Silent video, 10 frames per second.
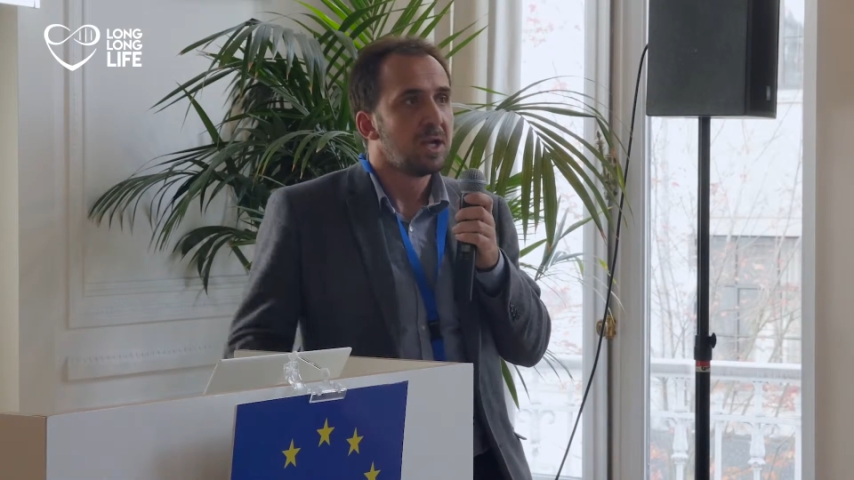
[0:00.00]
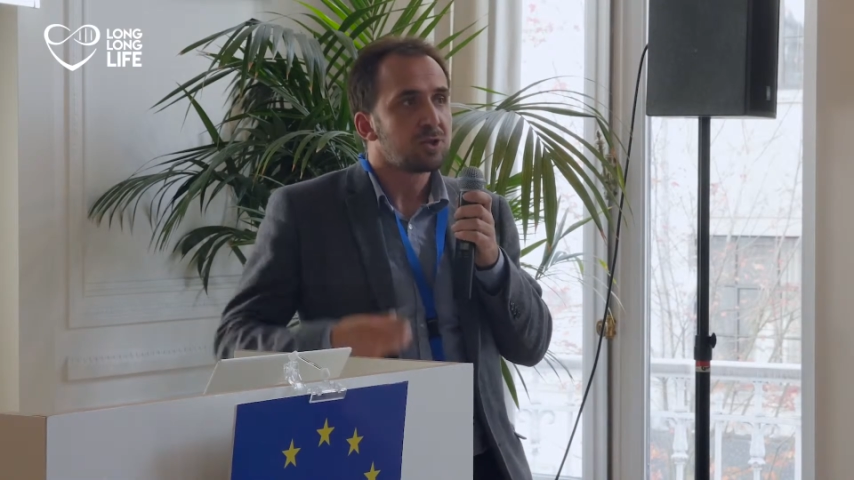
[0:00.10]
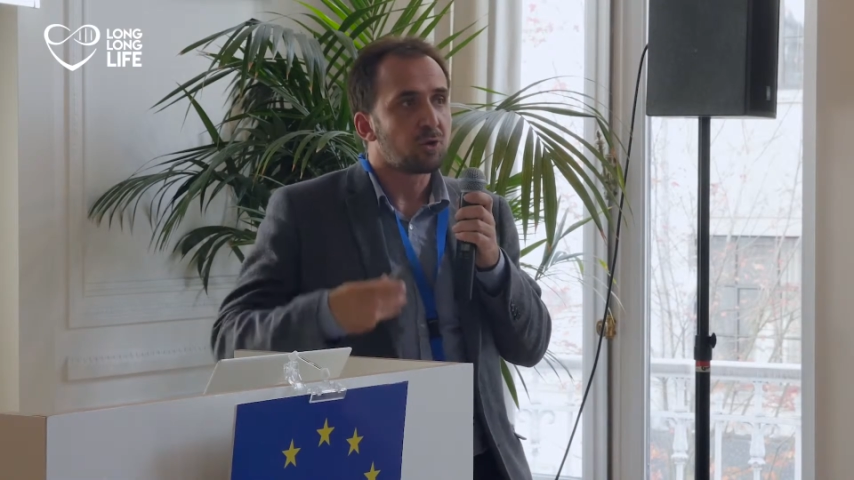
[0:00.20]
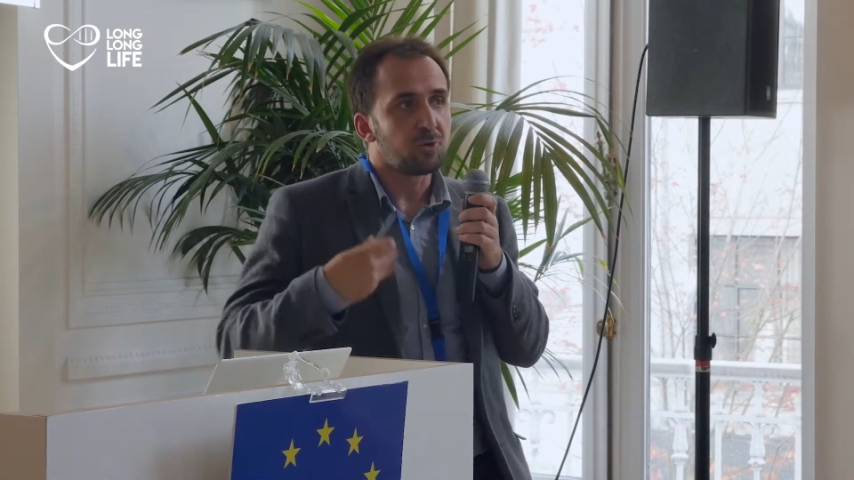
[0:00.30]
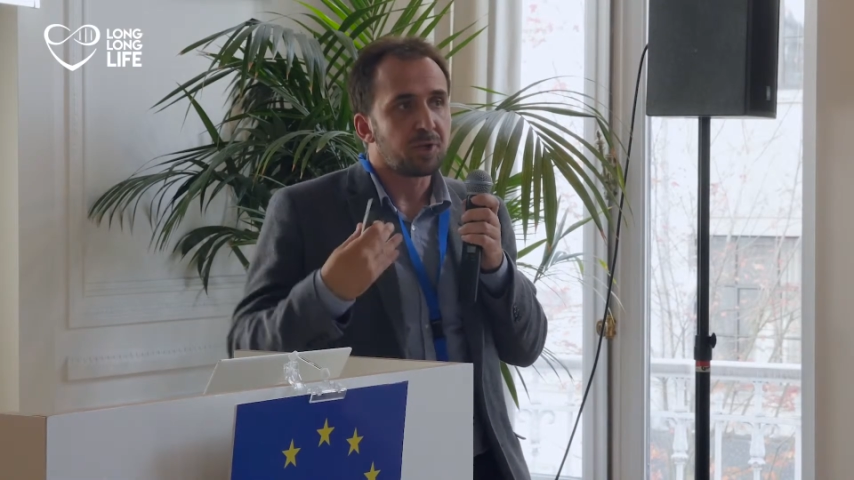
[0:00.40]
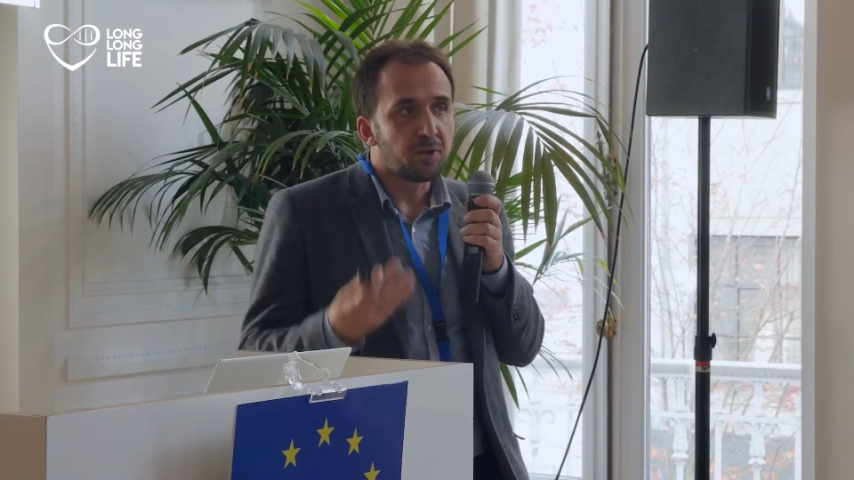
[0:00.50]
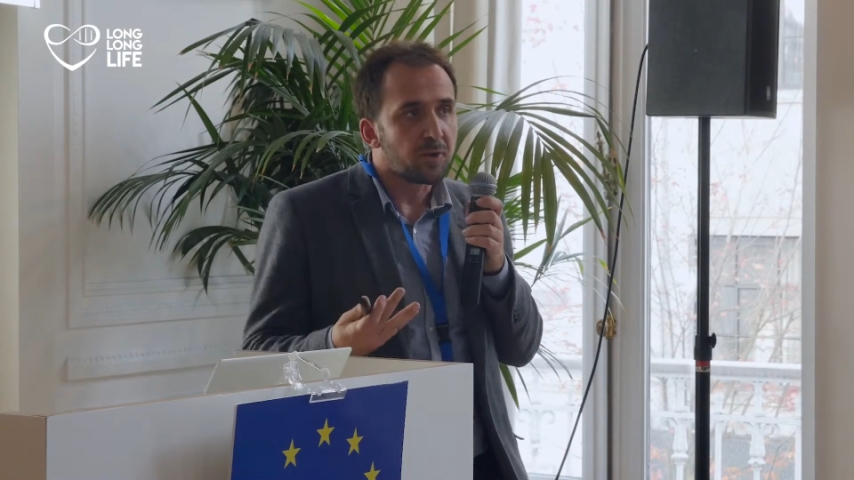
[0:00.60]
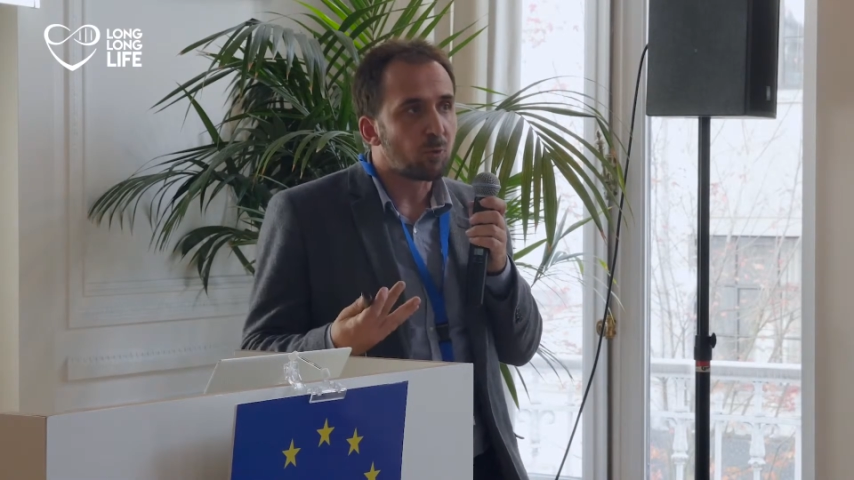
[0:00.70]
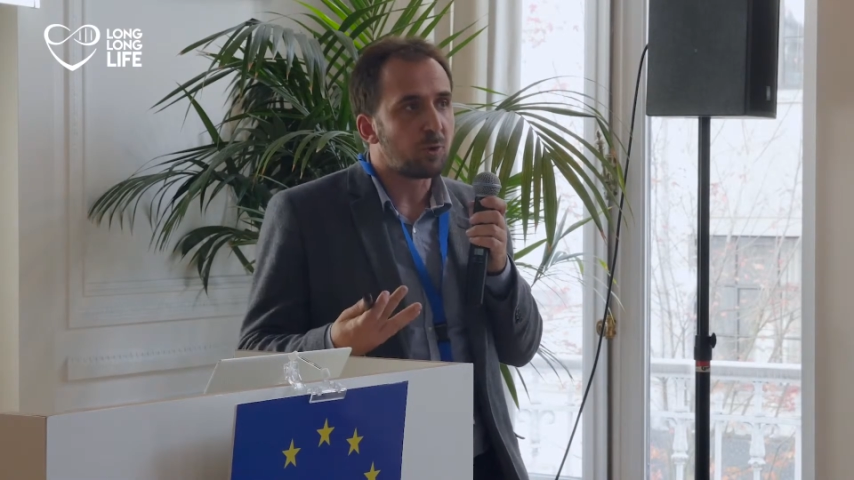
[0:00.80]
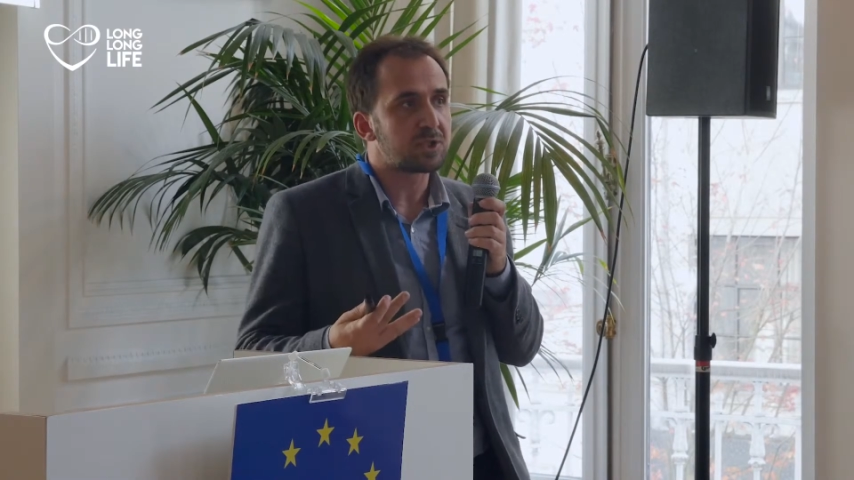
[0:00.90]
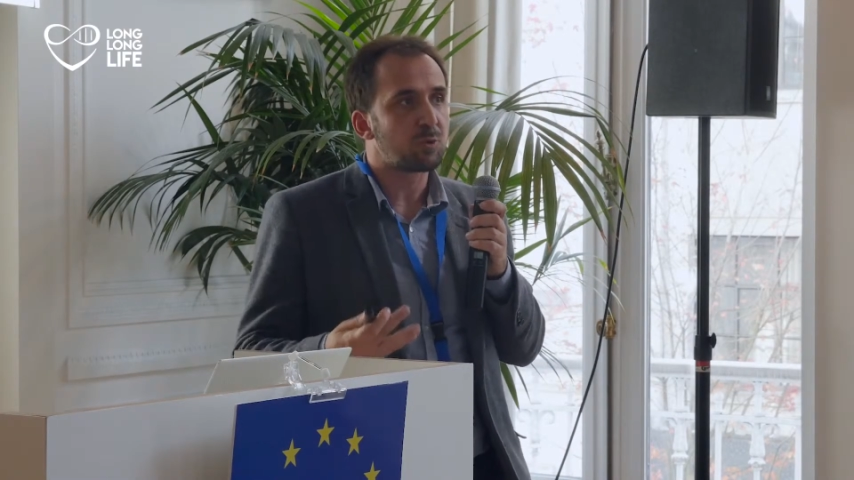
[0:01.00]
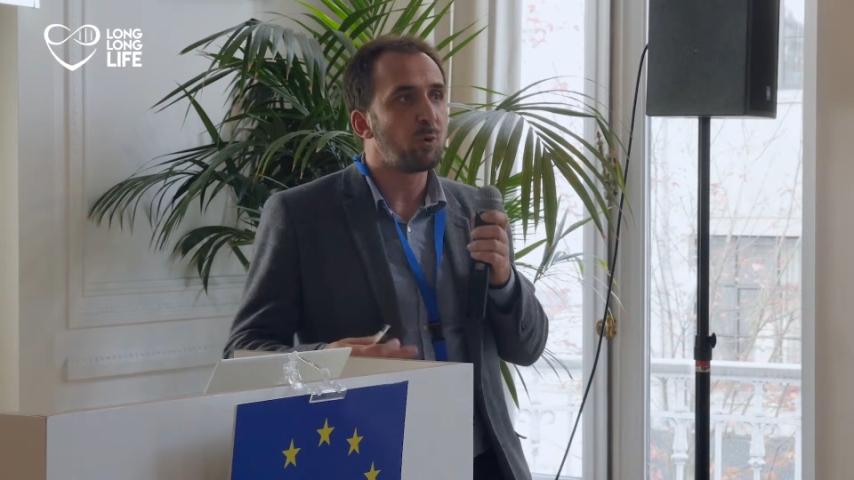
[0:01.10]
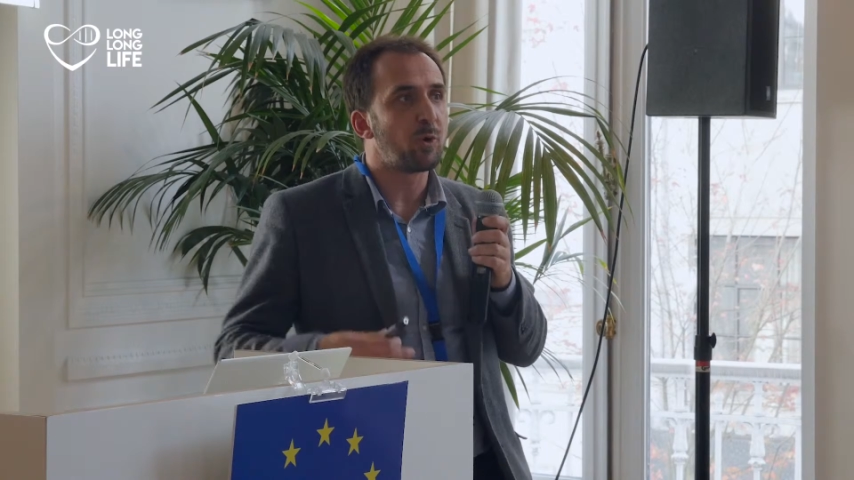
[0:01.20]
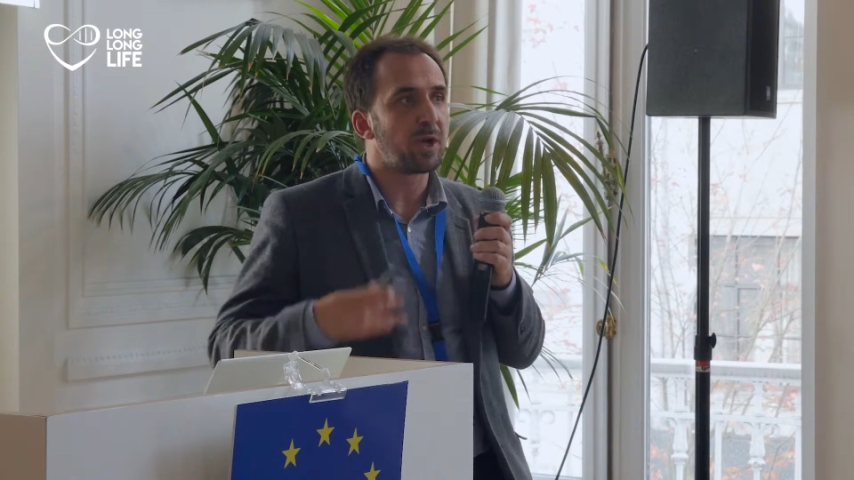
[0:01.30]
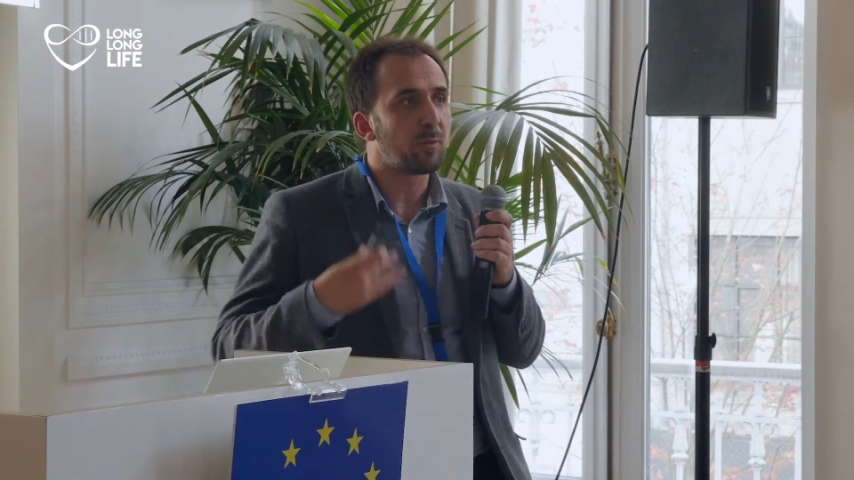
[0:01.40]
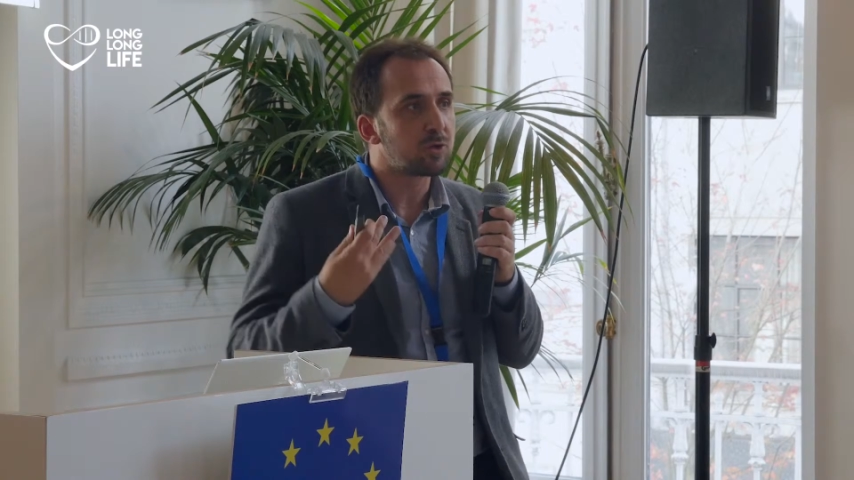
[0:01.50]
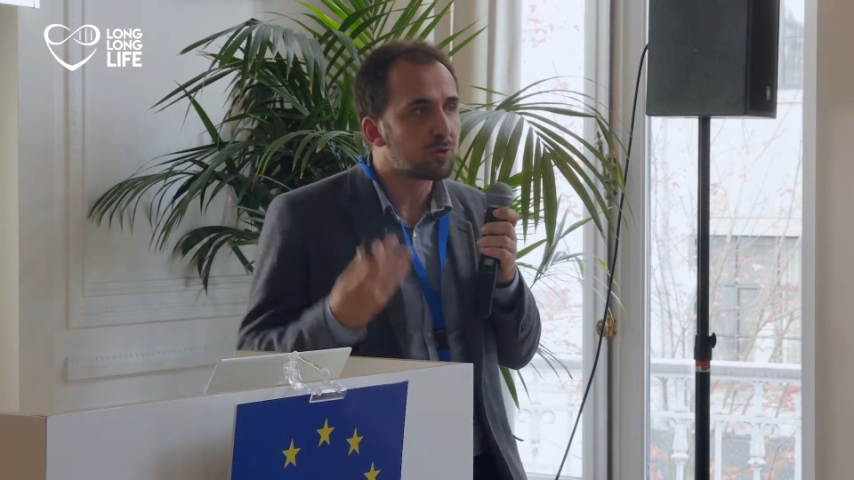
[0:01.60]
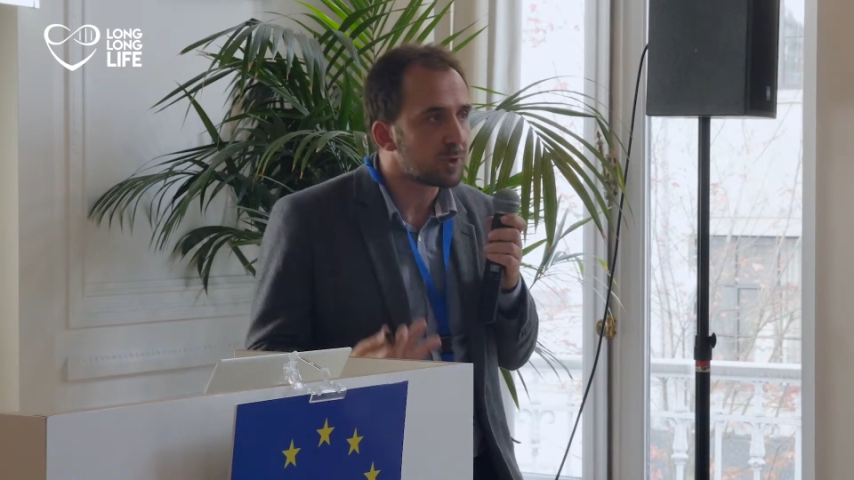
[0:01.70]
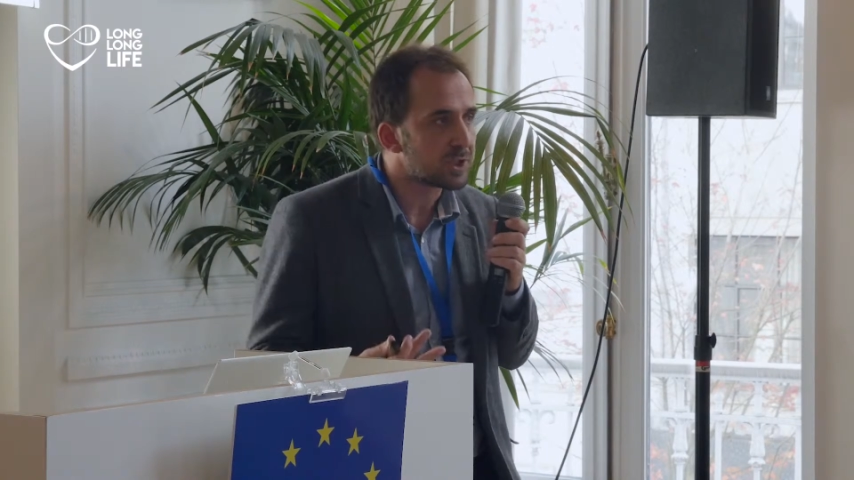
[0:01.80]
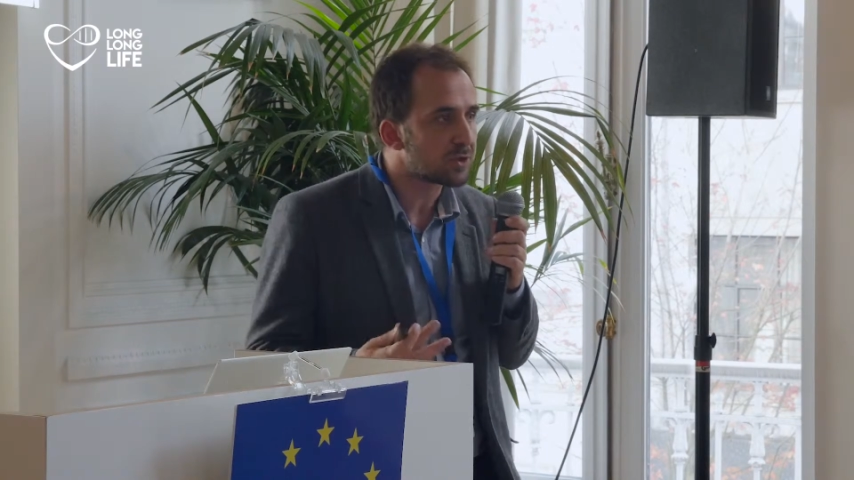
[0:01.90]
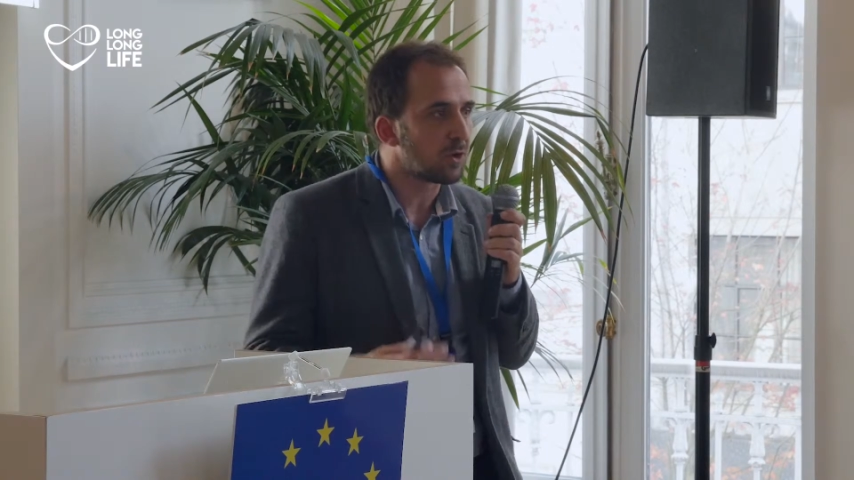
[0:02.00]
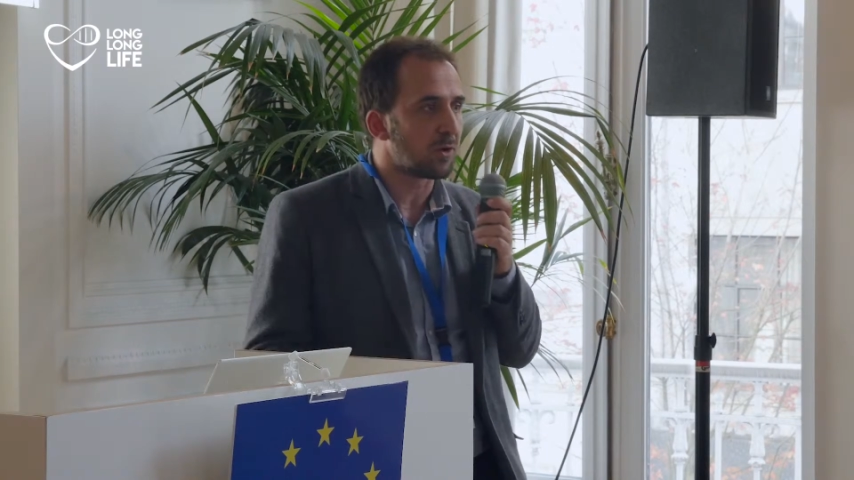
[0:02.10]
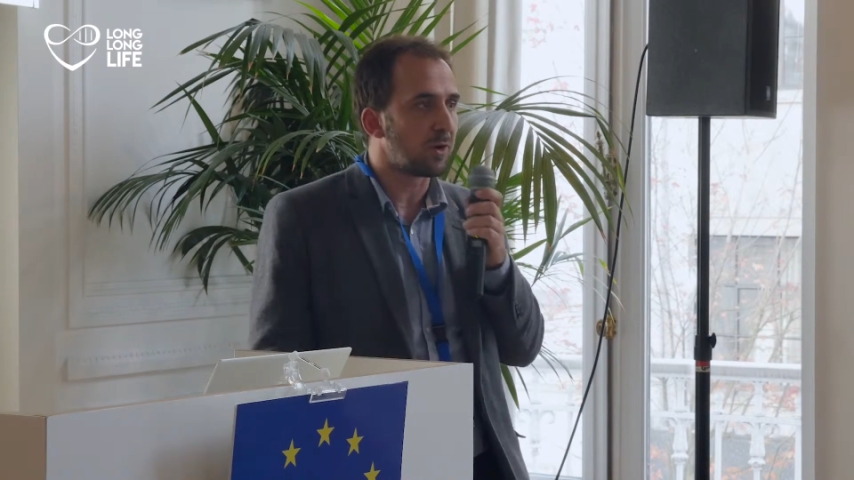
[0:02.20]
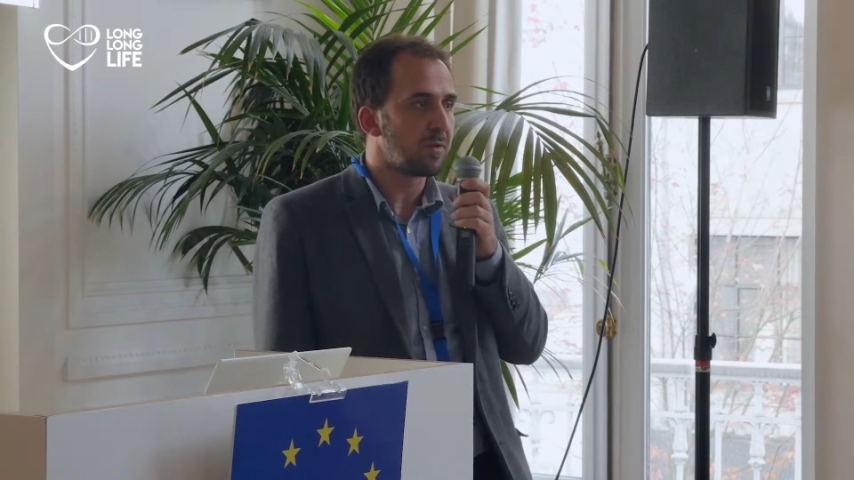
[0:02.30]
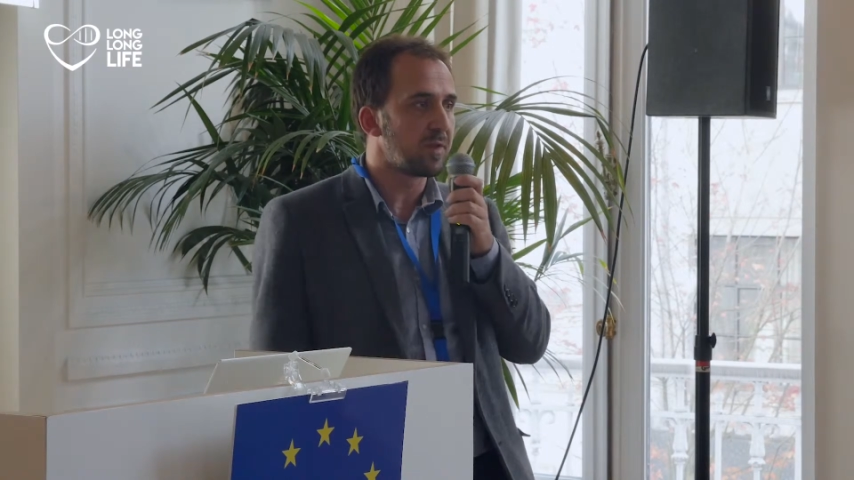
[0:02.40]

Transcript: So, in other words, we were able to restore